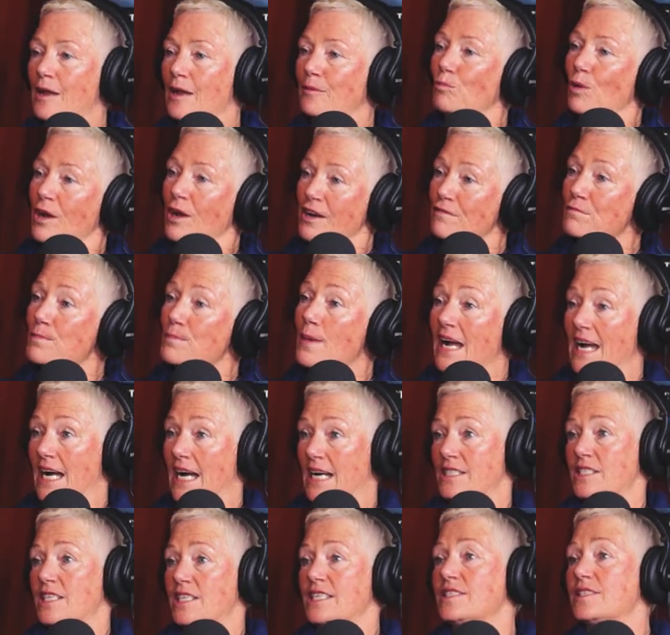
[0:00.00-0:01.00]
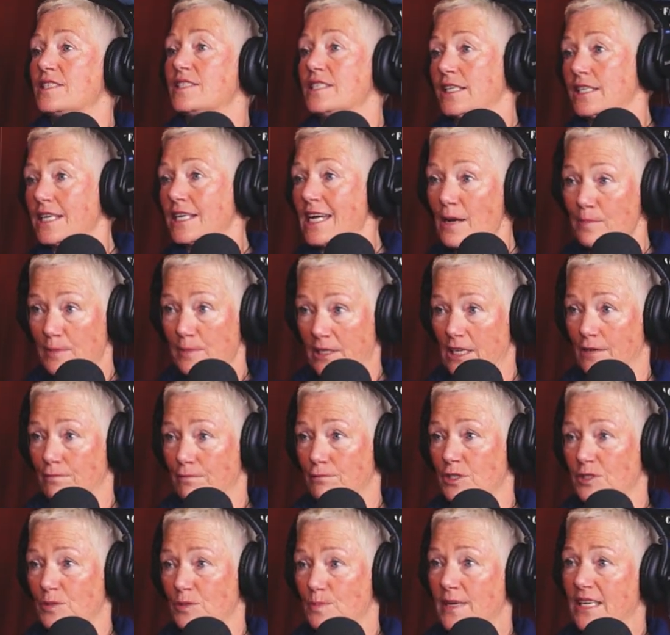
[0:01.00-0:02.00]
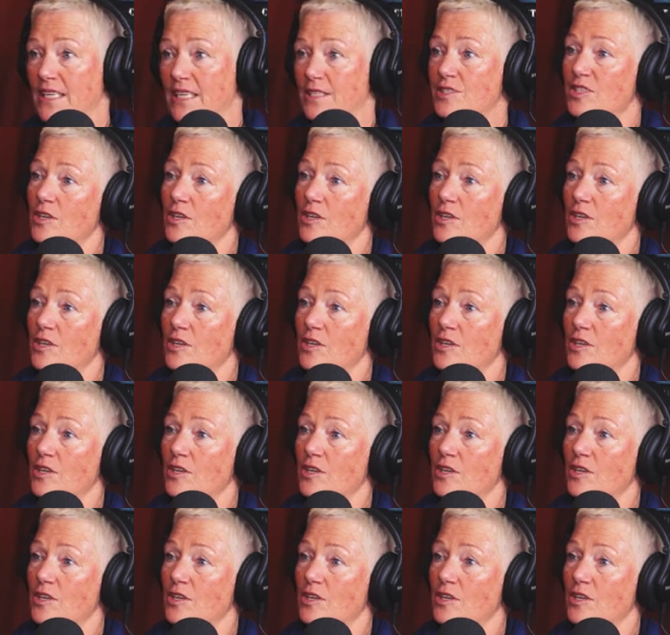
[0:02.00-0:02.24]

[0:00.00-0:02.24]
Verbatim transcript: and one of my aunties said, "Come and live with me."